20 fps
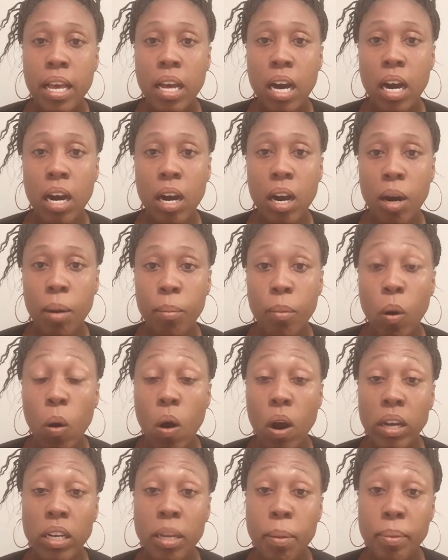
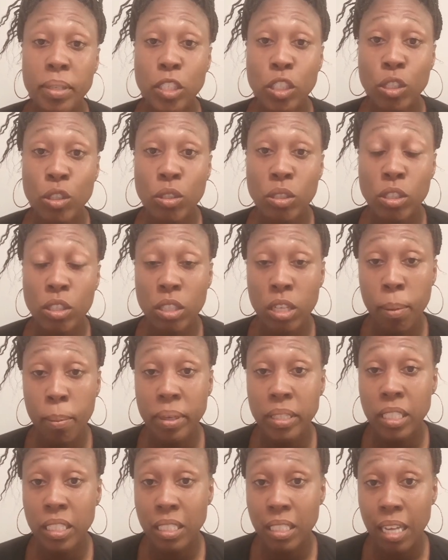or let me
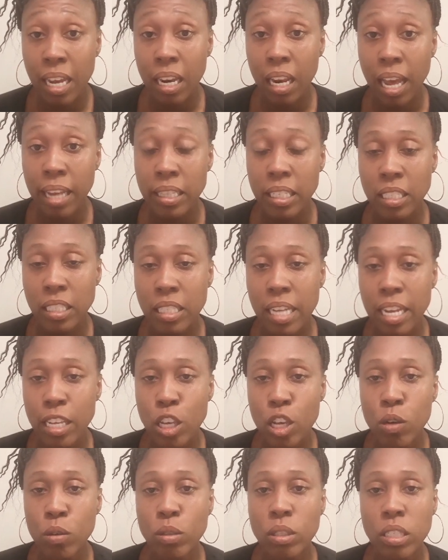just say it like this. They
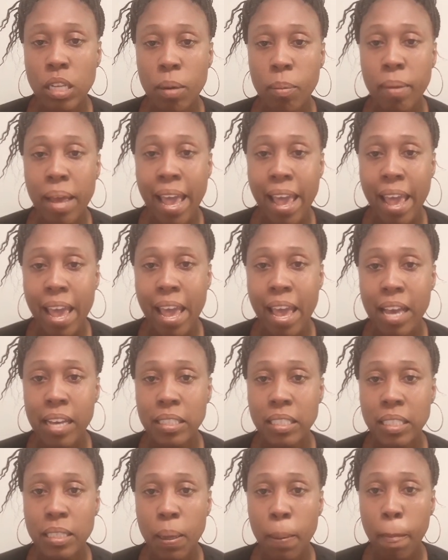used him
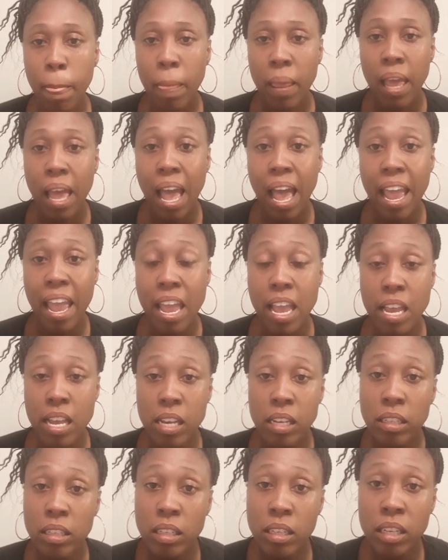as
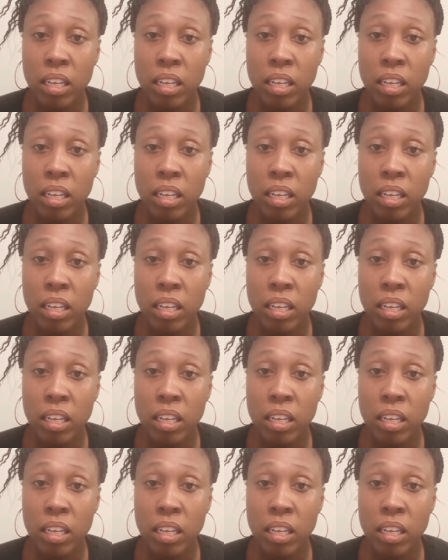a